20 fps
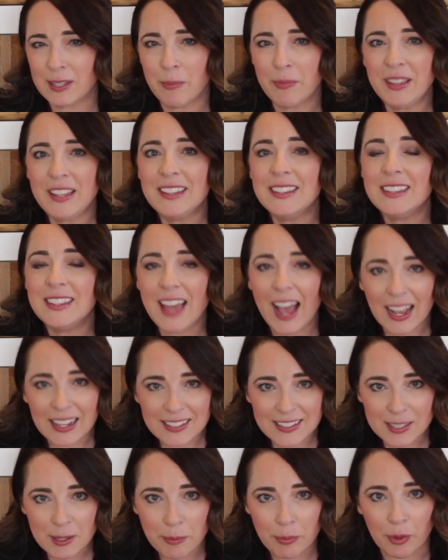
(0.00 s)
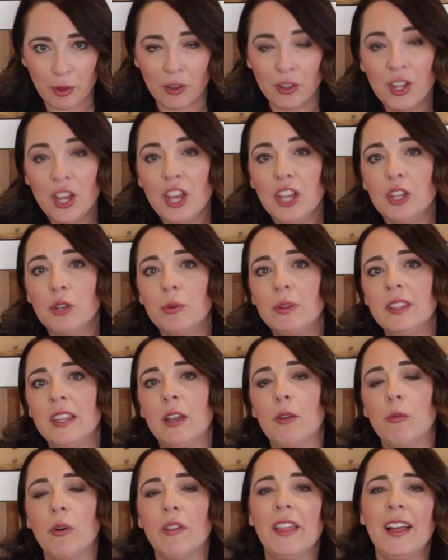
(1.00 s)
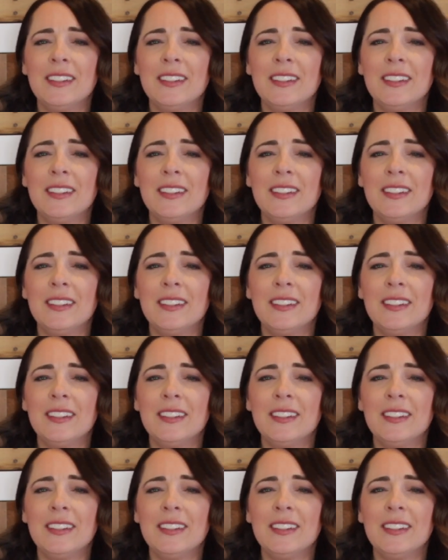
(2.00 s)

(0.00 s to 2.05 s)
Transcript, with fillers: Something that simple, you would think, well,